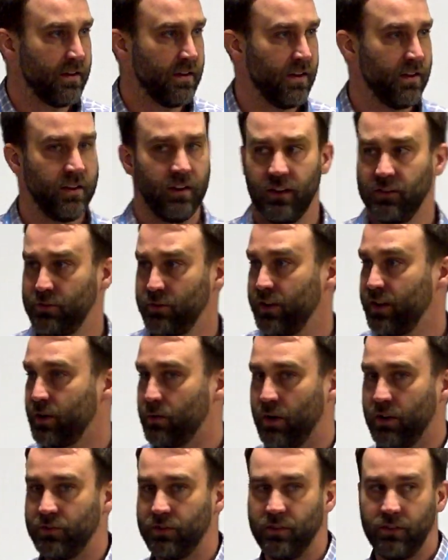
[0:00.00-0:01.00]
Is there any
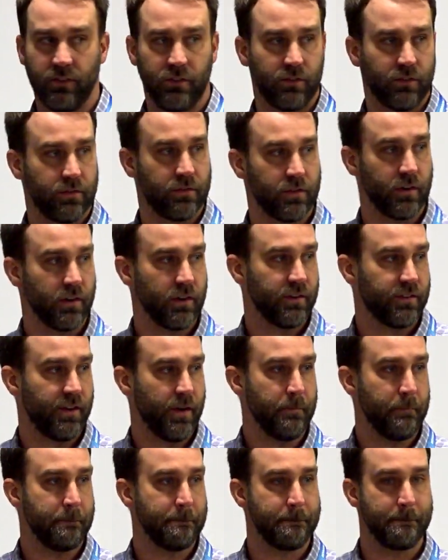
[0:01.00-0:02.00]
questions for Tim?